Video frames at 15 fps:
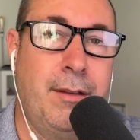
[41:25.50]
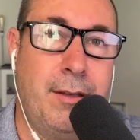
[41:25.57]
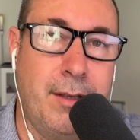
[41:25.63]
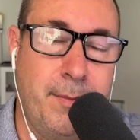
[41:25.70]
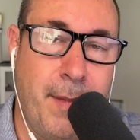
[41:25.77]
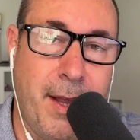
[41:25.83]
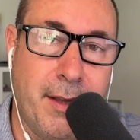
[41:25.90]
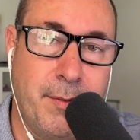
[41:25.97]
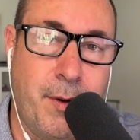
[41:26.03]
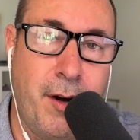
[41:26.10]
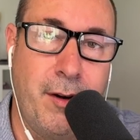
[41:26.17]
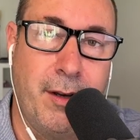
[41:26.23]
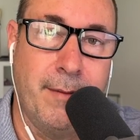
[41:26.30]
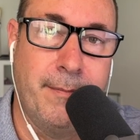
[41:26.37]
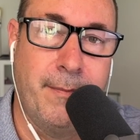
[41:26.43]
the spell is
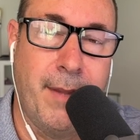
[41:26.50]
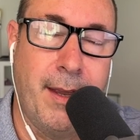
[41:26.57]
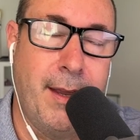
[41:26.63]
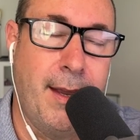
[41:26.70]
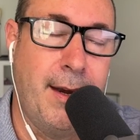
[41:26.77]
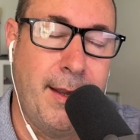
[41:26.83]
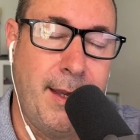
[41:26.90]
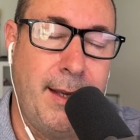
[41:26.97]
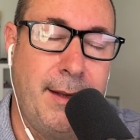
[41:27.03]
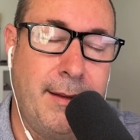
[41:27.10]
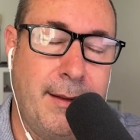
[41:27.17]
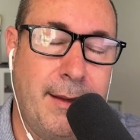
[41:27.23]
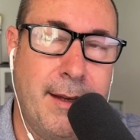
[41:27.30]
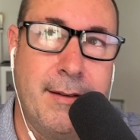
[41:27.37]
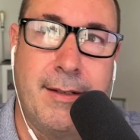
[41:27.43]
broken. And I think
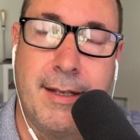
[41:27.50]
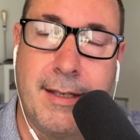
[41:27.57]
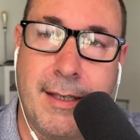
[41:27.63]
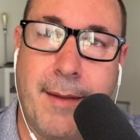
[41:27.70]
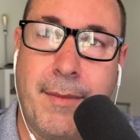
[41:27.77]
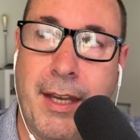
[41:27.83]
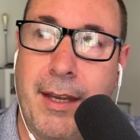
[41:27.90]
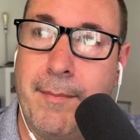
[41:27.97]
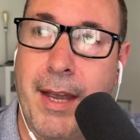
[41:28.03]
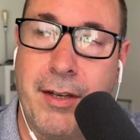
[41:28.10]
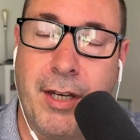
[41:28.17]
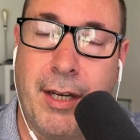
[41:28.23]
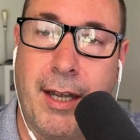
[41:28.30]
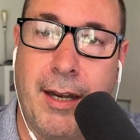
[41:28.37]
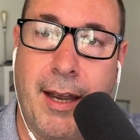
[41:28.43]
there's just something in
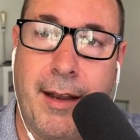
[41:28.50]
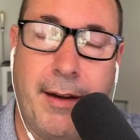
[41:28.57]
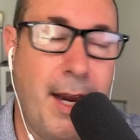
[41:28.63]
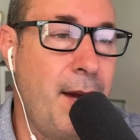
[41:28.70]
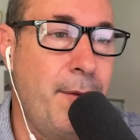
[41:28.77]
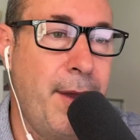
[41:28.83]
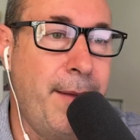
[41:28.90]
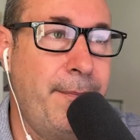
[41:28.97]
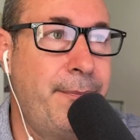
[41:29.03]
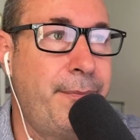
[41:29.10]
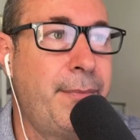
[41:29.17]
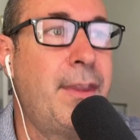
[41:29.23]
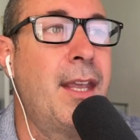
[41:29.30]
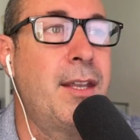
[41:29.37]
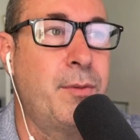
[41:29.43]
magic in that. Anyway,
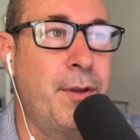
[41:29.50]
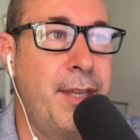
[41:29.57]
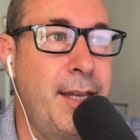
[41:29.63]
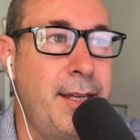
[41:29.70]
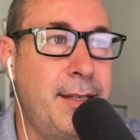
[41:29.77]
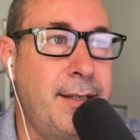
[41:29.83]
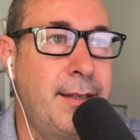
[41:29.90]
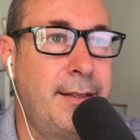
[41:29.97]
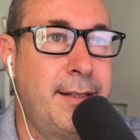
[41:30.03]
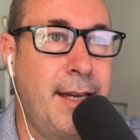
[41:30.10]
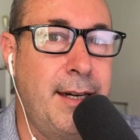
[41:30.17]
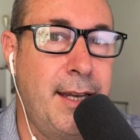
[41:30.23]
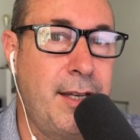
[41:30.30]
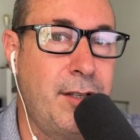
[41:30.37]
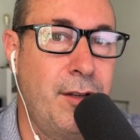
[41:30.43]
that's what these
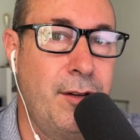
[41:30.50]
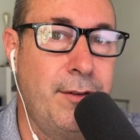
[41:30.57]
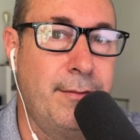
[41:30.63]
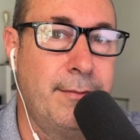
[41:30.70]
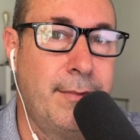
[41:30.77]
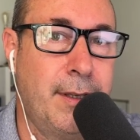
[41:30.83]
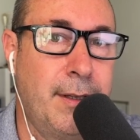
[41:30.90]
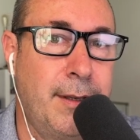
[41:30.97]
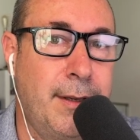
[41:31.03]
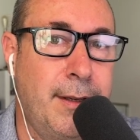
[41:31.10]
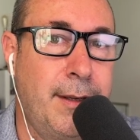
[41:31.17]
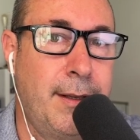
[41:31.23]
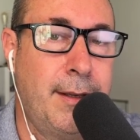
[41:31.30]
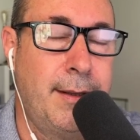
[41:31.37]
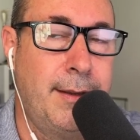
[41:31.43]
techniques do.
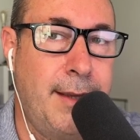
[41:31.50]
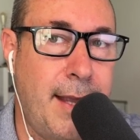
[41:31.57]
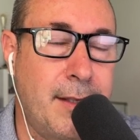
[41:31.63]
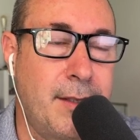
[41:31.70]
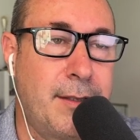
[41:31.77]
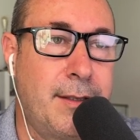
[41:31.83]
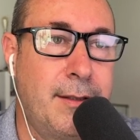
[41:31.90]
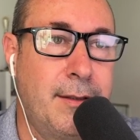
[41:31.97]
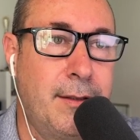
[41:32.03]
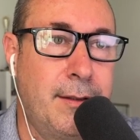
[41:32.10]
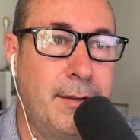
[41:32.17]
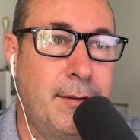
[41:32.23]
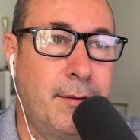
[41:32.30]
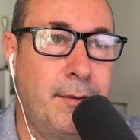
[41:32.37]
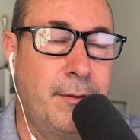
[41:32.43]
That's
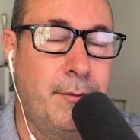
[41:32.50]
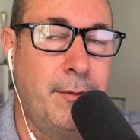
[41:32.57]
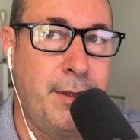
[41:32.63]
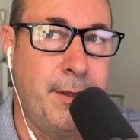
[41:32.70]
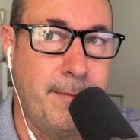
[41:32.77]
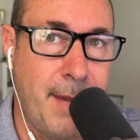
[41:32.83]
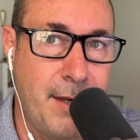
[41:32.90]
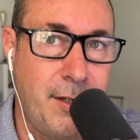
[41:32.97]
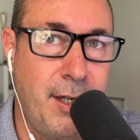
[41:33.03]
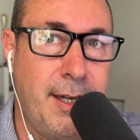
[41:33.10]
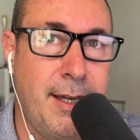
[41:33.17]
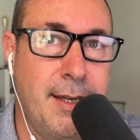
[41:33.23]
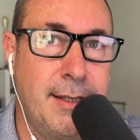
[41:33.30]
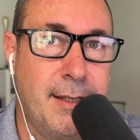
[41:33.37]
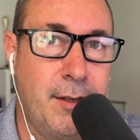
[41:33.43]
what the
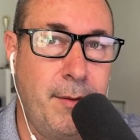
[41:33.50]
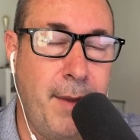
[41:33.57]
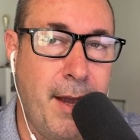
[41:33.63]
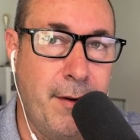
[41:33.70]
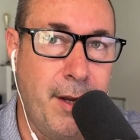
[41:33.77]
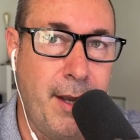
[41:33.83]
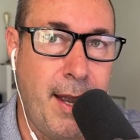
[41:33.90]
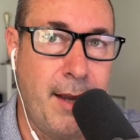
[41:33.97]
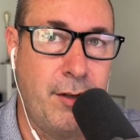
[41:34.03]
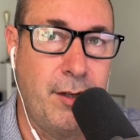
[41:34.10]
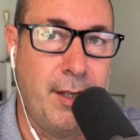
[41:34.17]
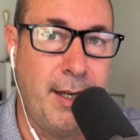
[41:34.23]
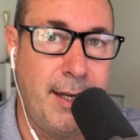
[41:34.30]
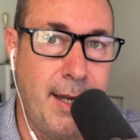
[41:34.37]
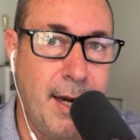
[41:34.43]
magic is, to be able to
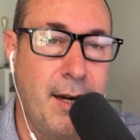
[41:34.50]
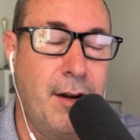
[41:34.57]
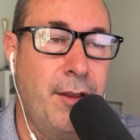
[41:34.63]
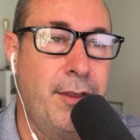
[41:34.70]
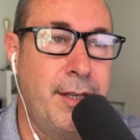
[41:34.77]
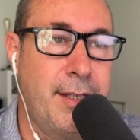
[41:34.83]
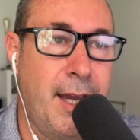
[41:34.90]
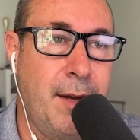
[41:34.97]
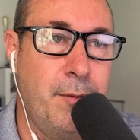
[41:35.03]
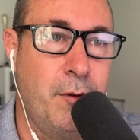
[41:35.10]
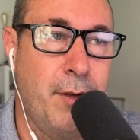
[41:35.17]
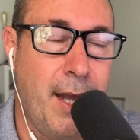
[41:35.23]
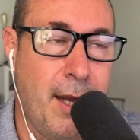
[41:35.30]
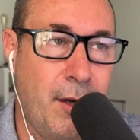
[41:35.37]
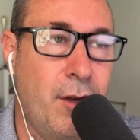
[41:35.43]
actually get it on the
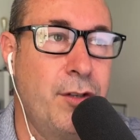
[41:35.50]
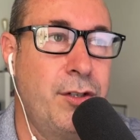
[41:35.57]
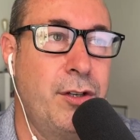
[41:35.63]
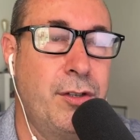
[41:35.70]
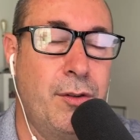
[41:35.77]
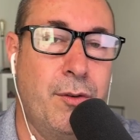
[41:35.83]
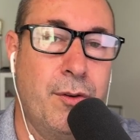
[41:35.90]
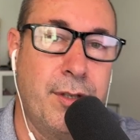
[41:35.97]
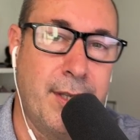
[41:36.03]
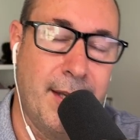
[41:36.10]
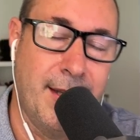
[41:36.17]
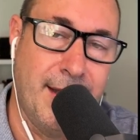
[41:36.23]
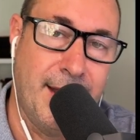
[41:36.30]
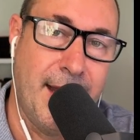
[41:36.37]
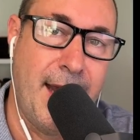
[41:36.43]
table, unconscious thoughts,
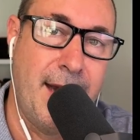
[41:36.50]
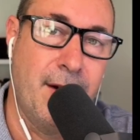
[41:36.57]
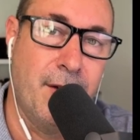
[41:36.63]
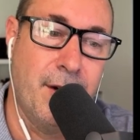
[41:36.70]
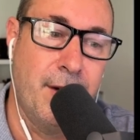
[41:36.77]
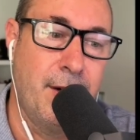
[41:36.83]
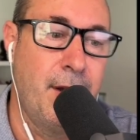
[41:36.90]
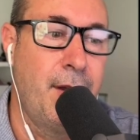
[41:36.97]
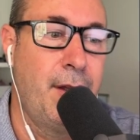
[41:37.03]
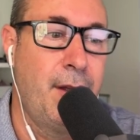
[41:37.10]
laid on